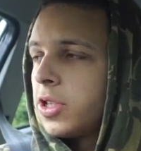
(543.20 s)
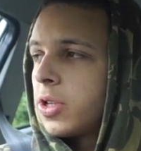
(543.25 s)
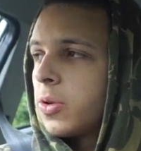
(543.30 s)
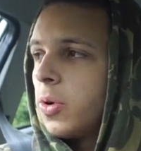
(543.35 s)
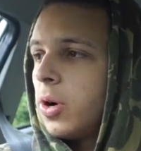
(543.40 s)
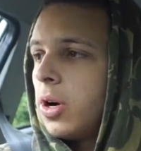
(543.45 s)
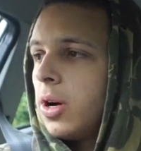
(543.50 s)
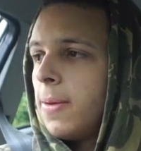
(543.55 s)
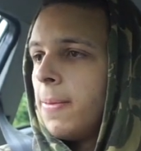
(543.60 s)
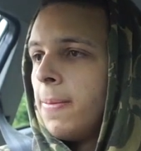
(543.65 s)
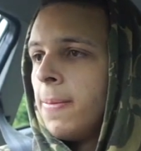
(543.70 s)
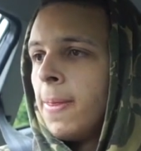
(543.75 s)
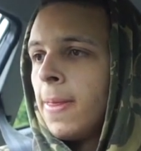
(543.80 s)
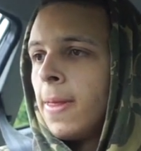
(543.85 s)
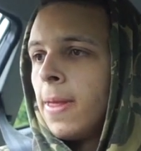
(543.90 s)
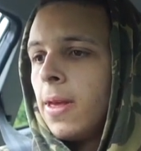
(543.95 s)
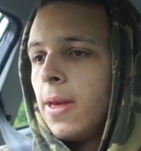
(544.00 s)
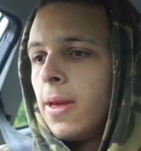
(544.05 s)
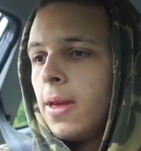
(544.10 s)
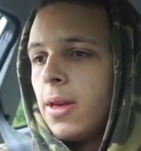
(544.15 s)
squat.
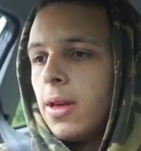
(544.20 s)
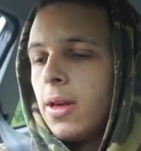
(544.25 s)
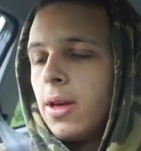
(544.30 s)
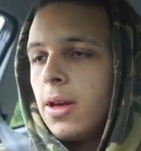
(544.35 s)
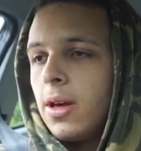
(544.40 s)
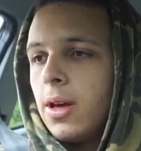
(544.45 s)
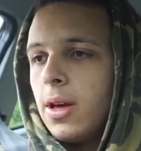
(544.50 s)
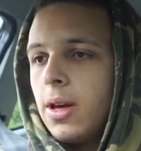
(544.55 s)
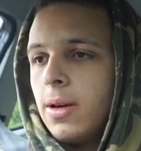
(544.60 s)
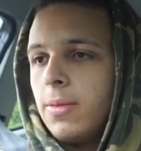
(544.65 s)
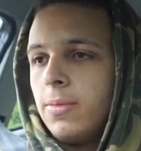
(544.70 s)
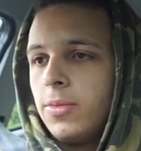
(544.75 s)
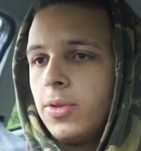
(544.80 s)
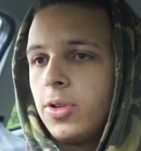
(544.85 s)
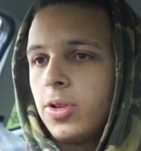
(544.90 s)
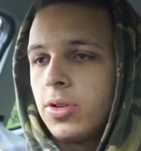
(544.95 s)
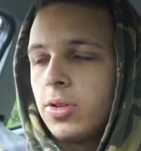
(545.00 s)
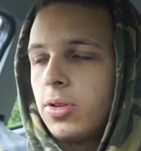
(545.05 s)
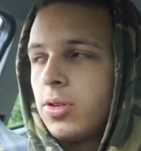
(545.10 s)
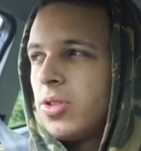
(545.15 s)

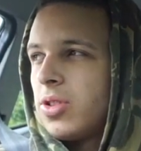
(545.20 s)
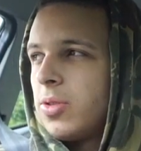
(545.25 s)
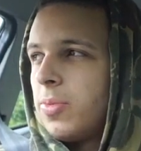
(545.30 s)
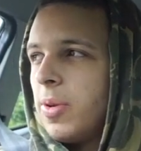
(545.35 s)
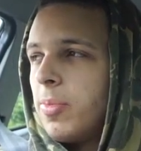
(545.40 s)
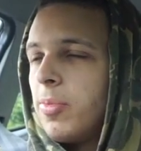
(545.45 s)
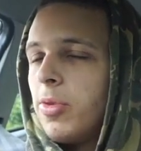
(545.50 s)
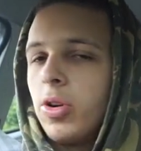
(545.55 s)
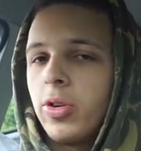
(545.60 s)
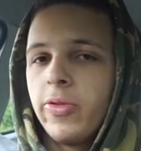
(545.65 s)
Just a bit more,